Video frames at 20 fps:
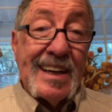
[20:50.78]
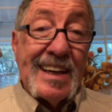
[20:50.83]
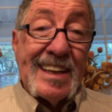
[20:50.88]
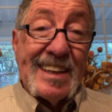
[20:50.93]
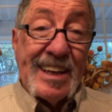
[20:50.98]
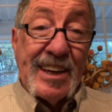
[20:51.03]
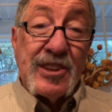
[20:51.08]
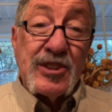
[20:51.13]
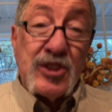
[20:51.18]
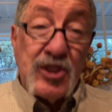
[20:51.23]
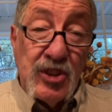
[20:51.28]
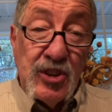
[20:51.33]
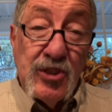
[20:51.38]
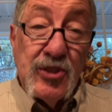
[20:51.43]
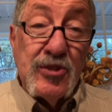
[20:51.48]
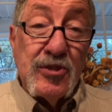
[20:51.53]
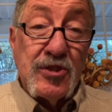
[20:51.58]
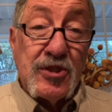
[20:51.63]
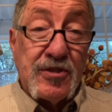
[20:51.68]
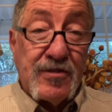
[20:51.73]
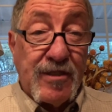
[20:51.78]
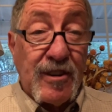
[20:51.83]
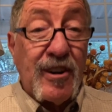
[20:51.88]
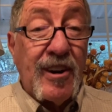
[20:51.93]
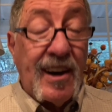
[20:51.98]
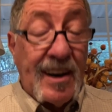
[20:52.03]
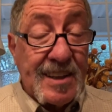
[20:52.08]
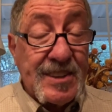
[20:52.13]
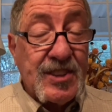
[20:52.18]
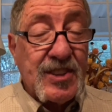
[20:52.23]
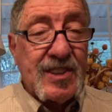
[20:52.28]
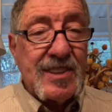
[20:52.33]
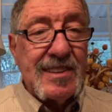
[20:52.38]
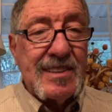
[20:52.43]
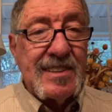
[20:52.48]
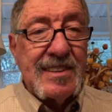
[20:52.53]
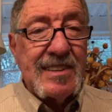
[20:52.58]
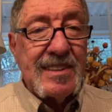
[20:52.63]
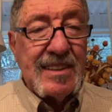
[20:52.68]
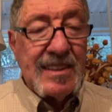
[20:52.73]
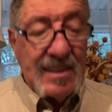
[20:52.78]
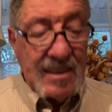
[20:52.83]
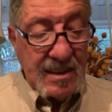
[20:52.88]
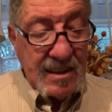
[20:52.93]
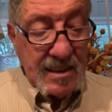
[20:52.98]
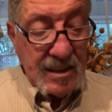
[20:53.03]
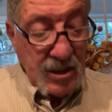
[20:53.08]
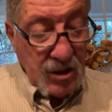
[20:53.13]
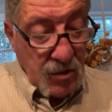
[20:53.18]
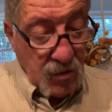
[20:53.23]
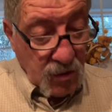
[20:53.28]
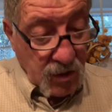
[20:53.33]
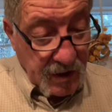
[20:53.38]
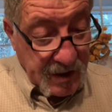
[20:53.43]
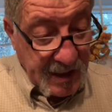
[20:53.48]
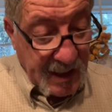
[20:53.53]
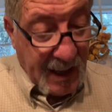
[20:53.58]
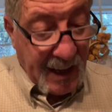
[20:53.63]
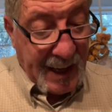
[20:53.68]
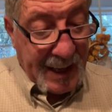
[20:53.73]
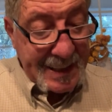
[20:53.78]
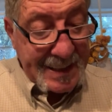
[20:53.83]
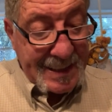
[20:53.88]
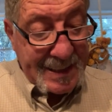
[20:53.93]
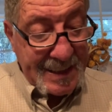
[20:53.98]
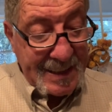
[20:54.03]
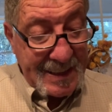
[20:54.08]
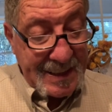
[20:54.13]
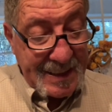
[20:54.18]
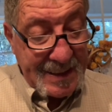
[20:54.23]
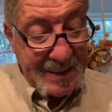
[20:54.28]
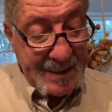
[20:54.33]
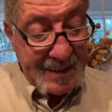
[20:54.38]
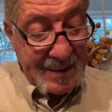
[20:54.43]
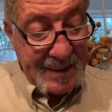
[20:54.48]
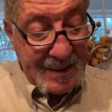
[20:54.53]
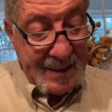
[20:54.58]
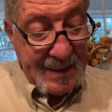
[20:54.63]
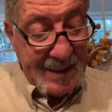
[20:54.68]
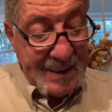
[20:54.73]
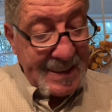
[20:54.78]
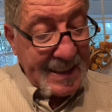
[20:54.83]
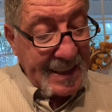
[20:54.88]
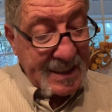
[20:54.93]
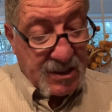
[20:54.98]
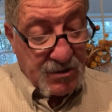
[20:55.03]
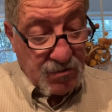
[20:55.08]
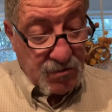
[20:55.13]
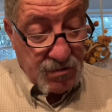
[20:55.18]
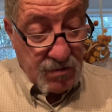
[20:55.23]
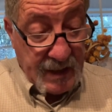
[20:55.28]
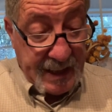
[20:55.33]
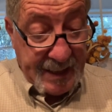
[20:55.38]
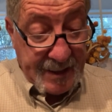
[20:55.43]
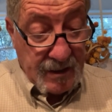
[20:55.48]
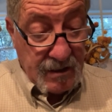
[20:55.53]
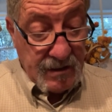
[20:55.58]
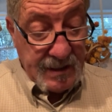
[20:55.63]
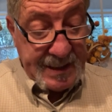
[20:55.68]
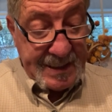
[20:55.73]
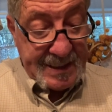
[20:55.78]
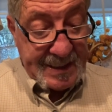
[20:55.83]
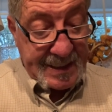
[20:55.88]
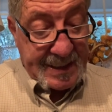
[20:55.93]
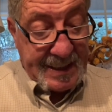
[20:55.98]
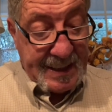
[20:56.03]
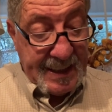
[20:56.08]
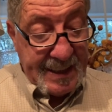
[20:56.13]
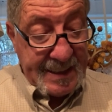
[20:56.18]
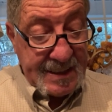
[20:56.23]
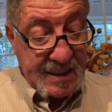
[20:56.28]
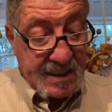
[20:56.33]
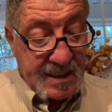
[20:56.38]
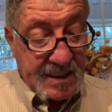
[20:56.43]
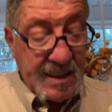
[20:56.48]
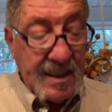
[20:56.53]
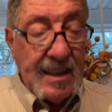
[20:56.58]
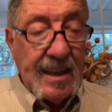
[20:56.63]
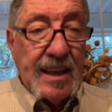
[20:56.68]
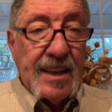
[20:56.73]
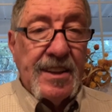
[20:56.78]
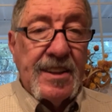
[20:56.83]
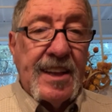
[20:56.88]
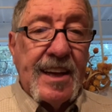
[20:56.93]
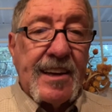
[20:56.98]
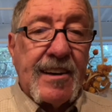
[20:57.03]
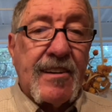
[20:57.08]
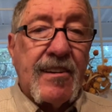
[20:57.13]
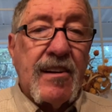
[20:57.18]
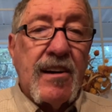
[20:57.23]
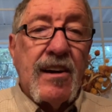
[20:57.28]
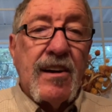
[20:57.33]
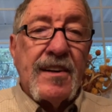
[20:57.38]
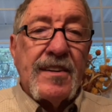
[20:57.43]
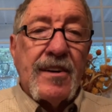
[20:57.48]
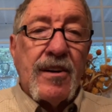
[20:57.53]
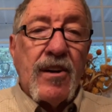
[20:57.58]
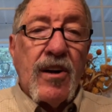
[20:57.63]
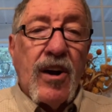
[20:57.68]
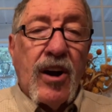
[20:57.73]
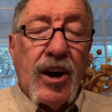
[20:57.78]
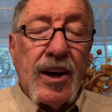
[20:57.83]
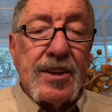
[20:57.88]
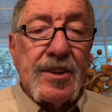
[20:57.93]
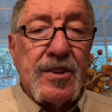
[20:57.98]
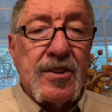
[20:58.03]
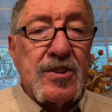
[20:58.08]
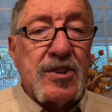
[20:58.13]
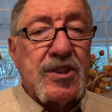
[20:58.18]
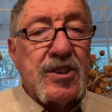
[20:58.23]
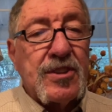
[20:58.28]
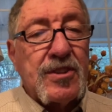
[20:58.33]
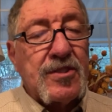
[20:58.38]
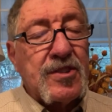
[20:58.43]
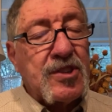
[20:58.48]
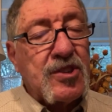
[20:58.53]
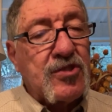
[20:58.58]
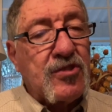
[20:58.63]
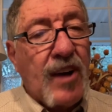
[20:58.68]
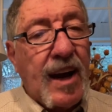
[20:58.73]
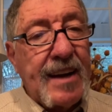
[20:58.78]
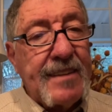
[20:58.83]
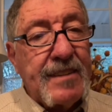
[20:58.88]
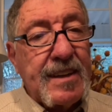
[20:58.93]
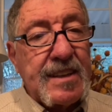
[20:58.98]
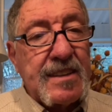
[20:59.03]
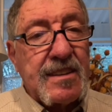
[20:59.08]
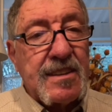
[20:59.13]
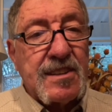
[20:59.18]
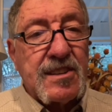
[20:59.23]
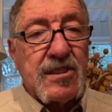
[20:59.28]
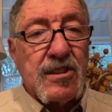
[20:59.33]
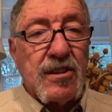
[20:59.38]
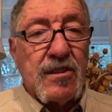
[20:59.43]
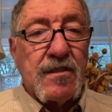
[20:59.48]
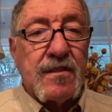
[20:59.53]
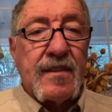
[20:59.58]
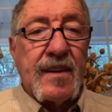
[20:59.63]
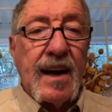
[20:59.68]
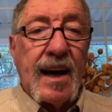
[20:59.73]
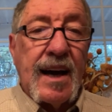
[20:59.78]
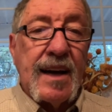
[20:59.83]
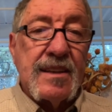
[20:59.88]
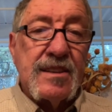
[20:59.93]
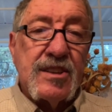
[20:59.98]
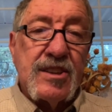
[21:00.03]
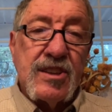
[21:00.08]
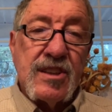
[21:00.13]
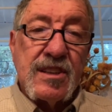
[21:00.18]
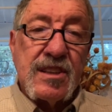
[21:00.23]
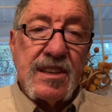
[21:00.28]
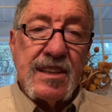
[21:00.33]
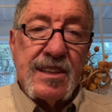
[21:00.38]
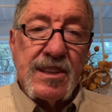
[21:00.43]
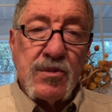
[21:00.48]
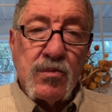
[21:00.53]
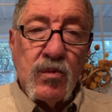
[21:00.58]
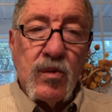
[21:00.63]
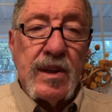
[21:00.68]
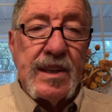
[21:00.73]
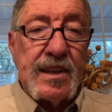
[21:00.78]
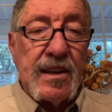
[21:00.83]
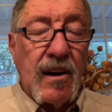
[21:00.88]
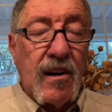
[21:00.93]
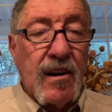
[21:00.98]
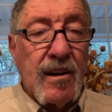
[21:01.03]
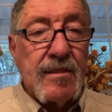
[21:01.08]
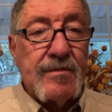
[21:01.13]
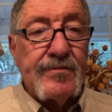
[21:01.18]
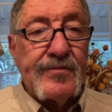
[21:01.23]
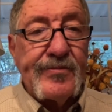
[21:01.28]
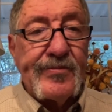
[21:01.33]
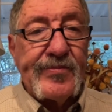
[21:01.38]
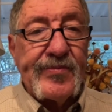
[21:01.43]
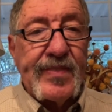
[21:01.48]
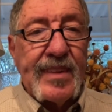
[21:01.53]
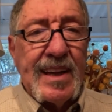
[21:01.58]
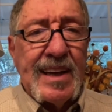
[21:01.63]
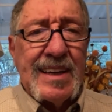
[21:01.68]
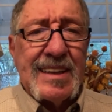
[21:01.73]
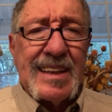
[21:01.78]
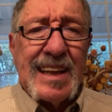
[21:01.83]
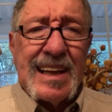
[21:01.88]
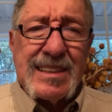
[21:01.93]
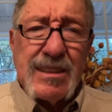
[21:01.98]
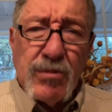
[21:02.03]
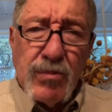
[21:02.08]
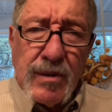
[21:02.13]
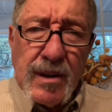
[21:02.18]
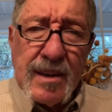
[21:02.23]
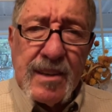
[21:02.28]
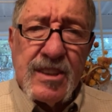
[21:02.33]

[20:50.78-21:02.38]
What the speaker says: there's news for us. We're not. That's rarely the case. There are others that are striving to serve God just as we are. That's what our